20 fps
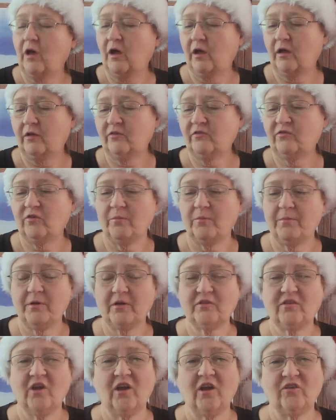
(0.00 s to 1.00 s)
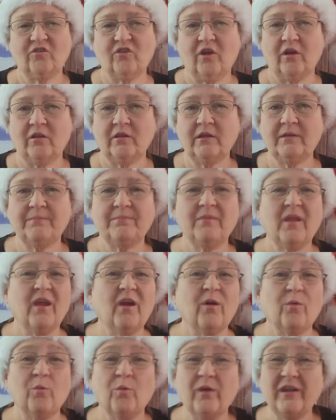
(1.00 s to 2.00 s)
Starbucks hot chocolate,
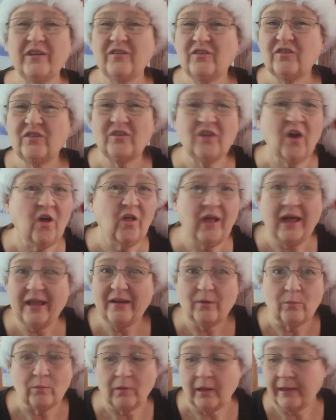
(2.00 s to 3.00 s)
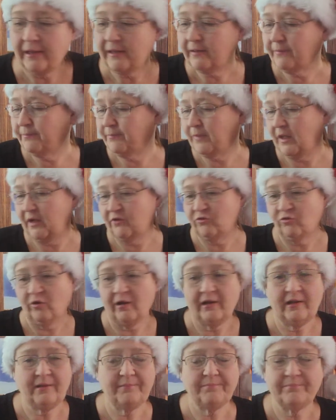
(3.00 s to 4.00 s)
which, y'all, I don't like. I
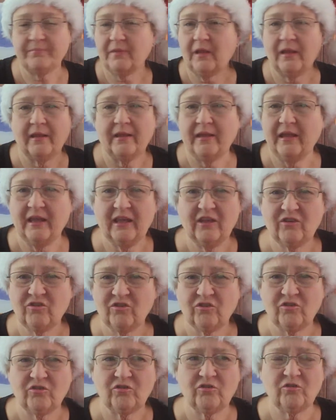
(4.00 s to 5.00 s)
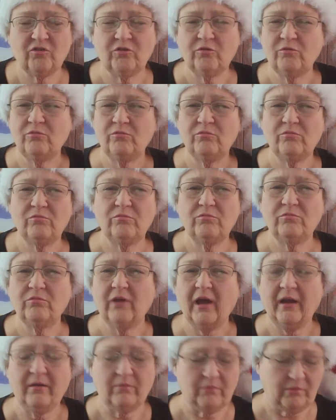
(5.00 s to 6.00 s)
tried it. It's just too,
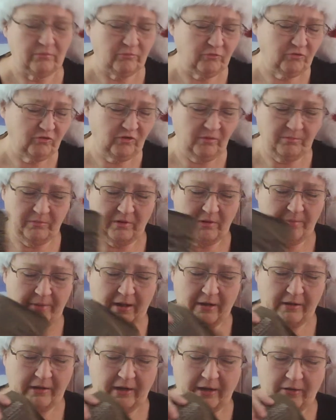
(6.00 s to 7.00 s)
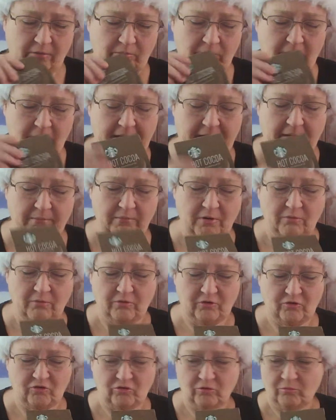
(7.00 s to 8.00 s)
I don't know. There's something about it I don't like. I'm not
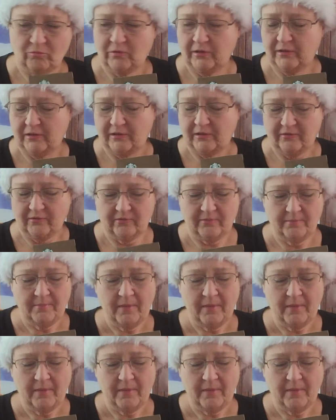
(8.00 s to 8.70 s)
really sure what it is.